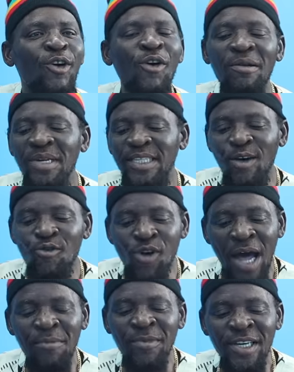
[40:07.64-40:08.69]
so when Mr.
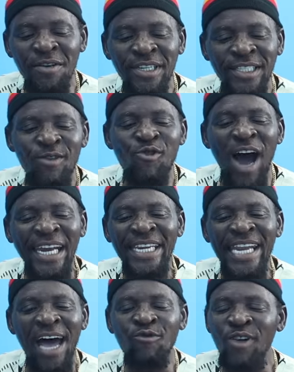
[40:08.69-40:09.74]
One here is the
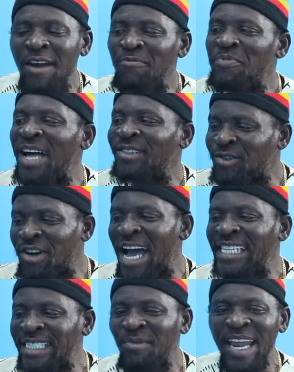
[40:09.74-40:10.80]
one that one pants
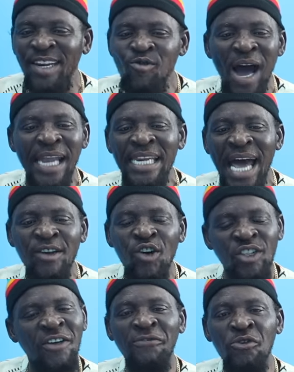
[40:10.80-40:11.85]
grinds, man, the one that
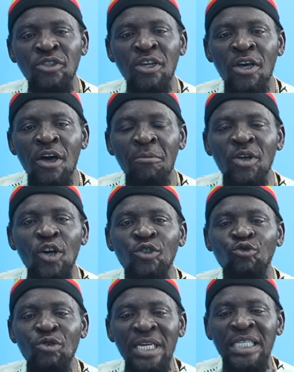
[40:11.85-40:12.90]
dirty foot. Me
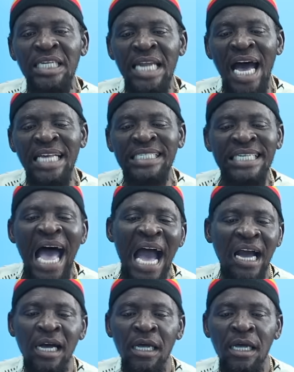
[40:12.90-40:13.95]
just do it in a
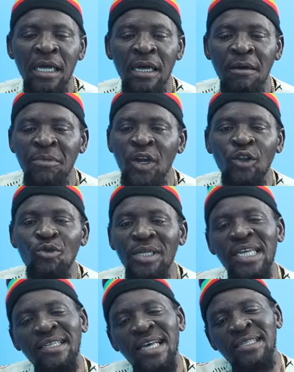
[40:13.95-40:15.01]
song. Me not do
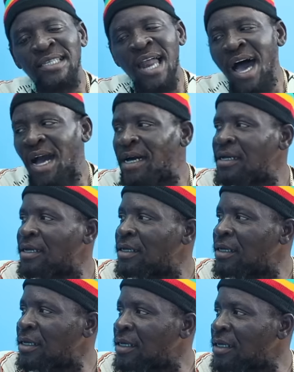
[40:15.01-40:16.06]
it as a slang.
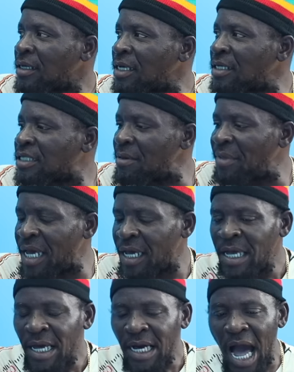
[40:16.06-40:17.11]
Right. You see me?
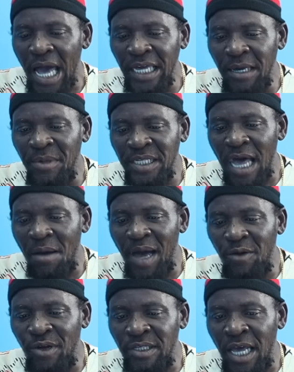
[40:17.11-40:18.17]
Because him is a
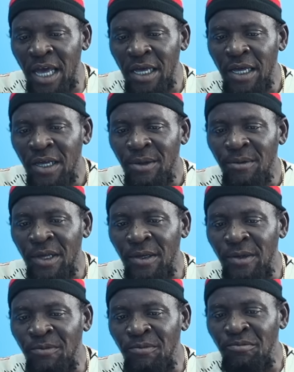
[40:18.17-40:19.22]
man that say,
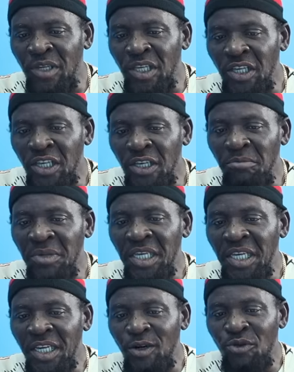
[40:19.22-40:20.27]
me,
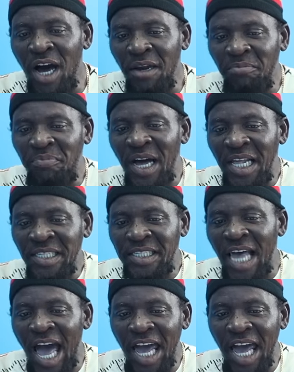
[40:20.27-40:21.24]
me, the one pants,